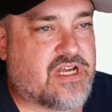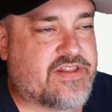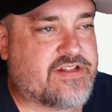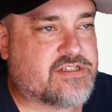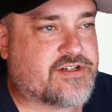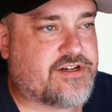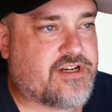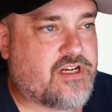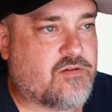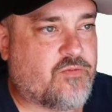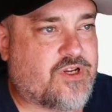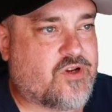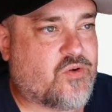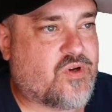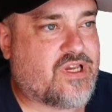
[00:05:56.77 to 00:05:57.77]
On this screen,
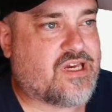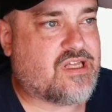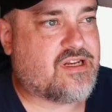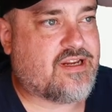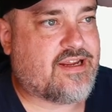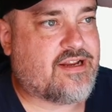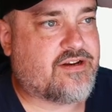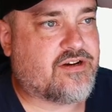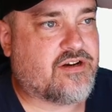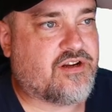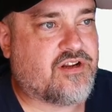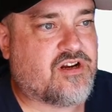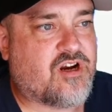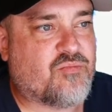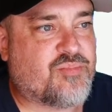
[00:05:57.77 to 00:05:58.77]
we go ahead and enter
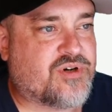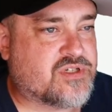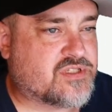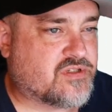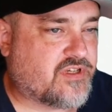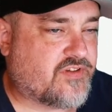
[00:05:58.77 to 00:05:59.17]
in our personal